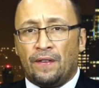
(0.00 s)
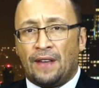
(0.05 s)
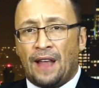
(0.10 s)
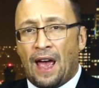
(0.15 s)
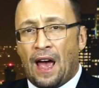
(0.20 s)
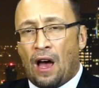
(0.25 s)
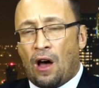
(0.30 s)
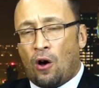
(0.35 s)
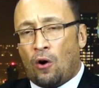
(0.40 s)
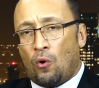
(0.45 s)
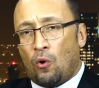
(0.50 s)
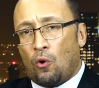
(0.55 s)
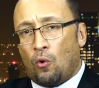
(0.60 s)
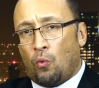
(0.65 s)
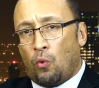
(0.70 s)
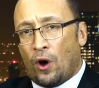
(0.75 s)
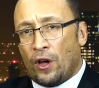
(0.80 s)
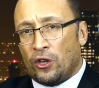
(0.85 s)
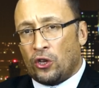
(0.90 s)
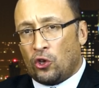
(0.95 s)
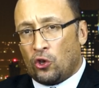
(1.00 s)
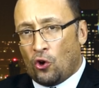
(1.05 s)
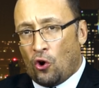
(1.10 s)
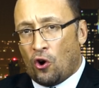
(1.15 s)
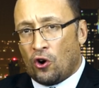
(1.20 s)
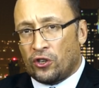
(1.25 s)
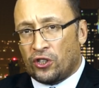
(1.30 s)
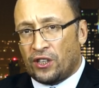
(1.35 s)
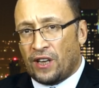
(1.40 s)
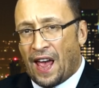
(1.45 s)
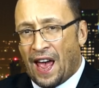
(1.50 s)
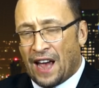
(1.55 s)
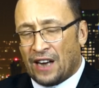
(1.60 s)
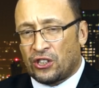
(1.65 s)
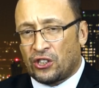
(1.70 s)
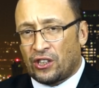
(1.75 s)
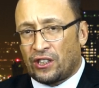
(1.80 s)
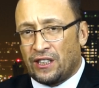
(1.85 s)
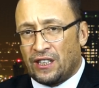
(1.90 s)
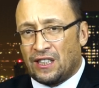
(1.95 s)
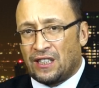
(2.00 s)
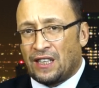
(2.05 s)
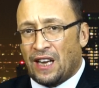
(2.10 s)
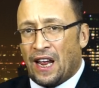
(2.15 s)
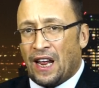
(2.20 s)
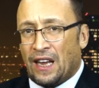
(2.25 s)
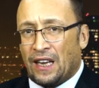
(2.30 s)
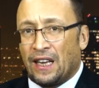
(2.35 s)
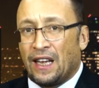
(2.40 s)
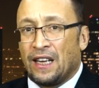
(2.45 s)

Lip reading: now what you're actually saying